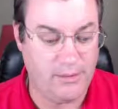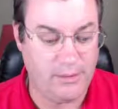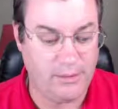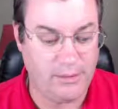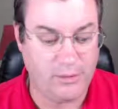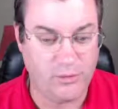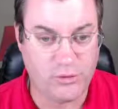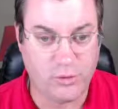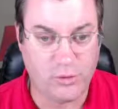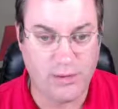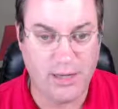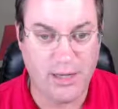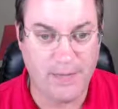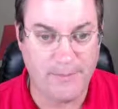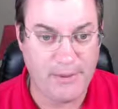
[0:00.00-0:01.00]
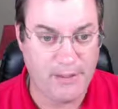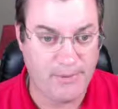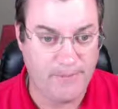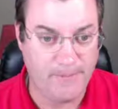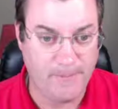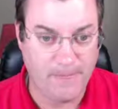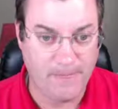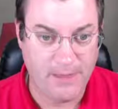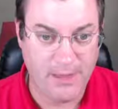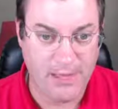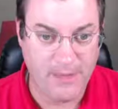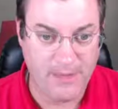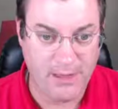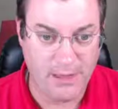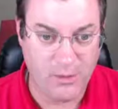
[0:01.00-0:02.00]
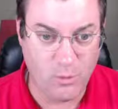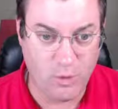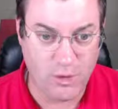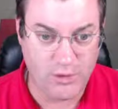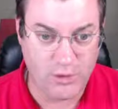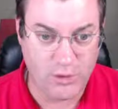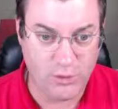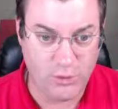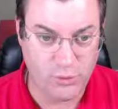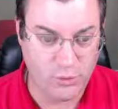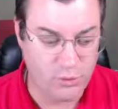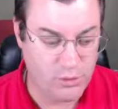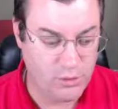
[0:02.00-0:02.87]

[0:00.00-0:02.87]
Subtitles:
Control copy. And then I want to